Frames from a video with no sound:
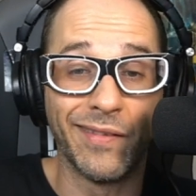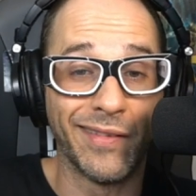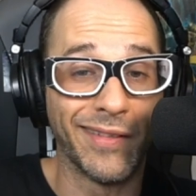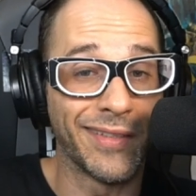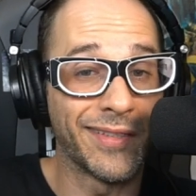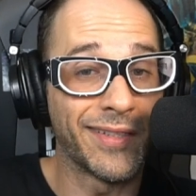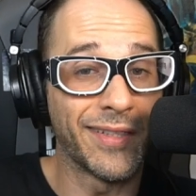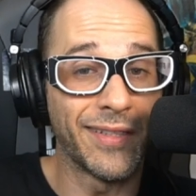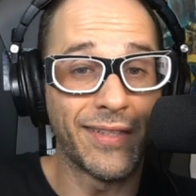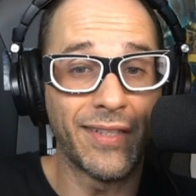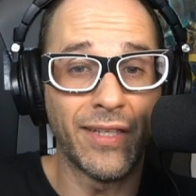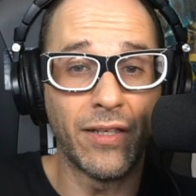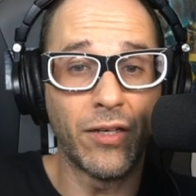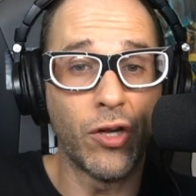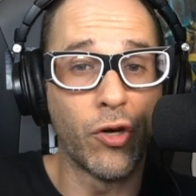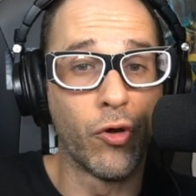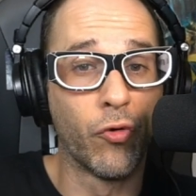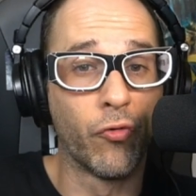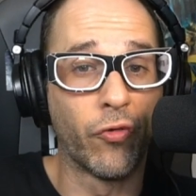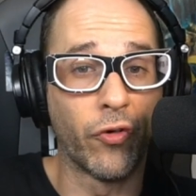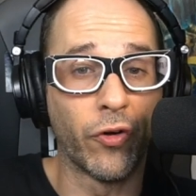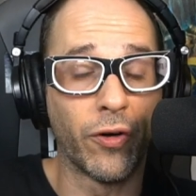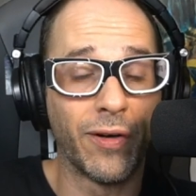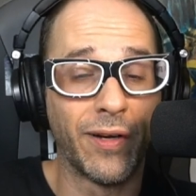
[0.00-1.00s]
This isn't
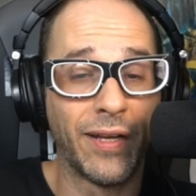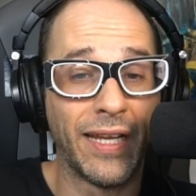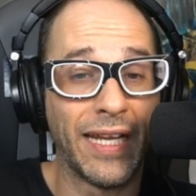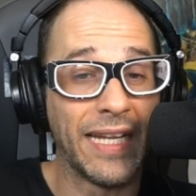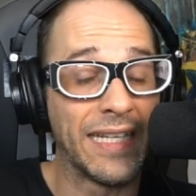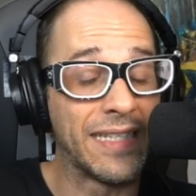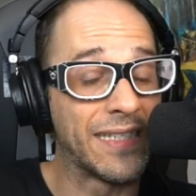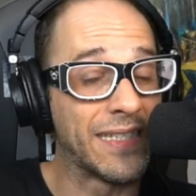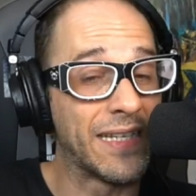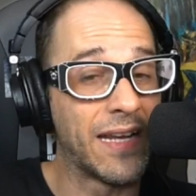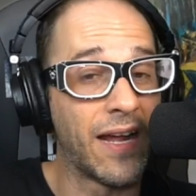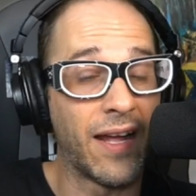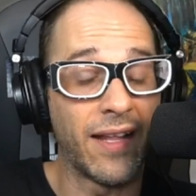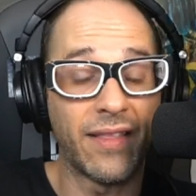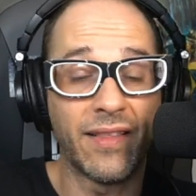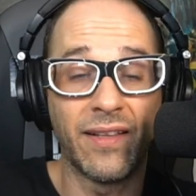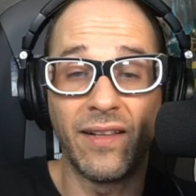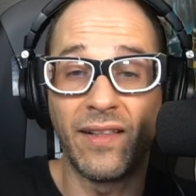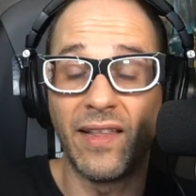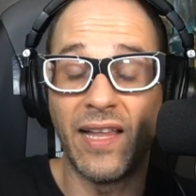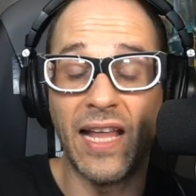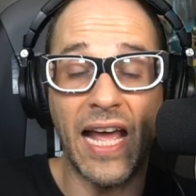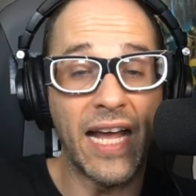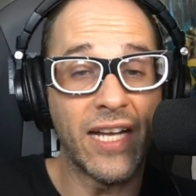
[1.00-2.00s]
over. It's not
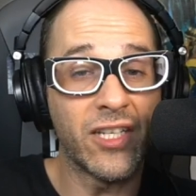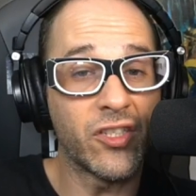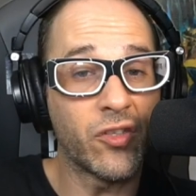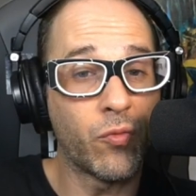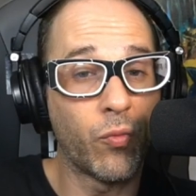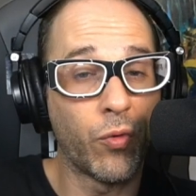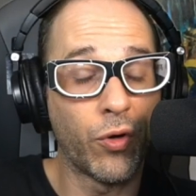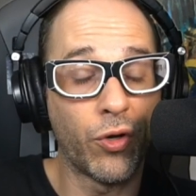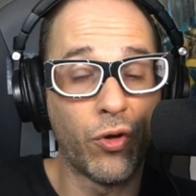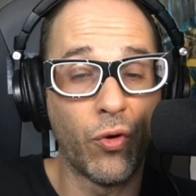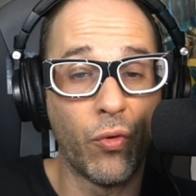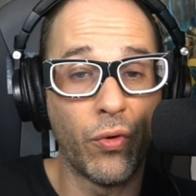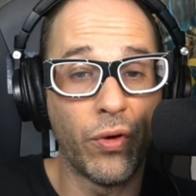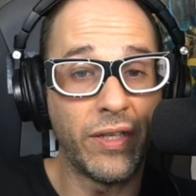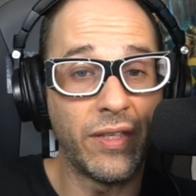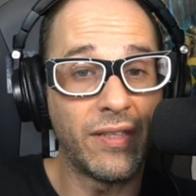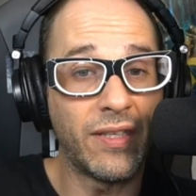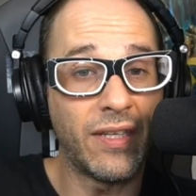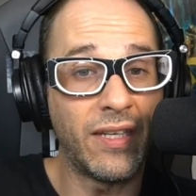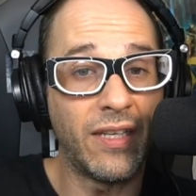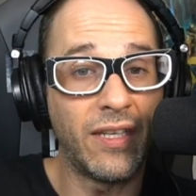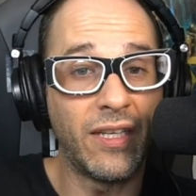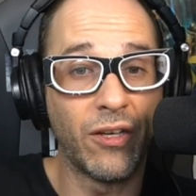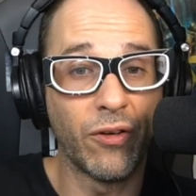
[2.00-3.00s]
the last we're going
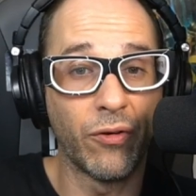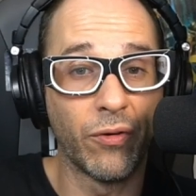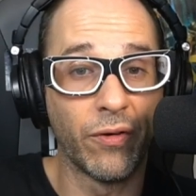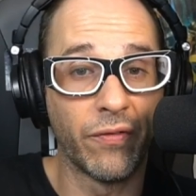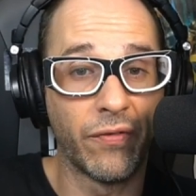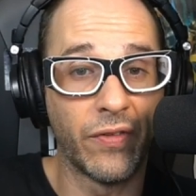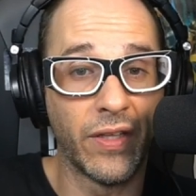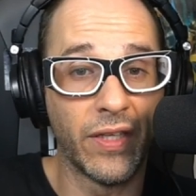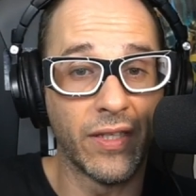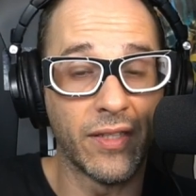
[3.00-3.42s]
to hear of